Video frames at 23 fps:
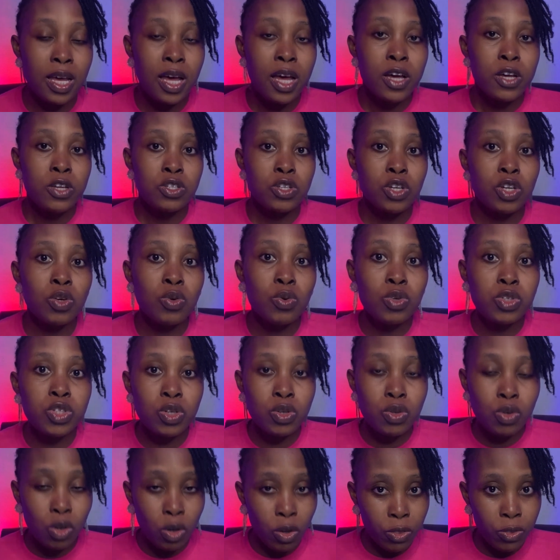So you
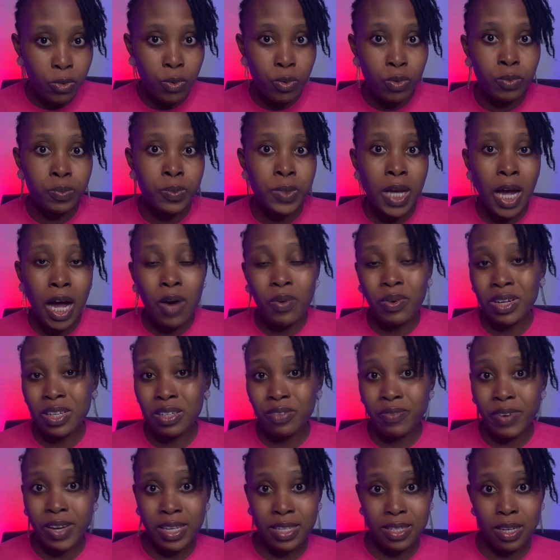scroll through. I would
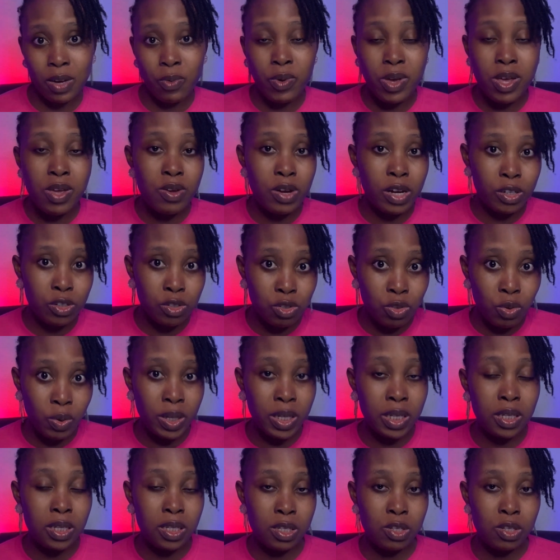advise that when you are doing this,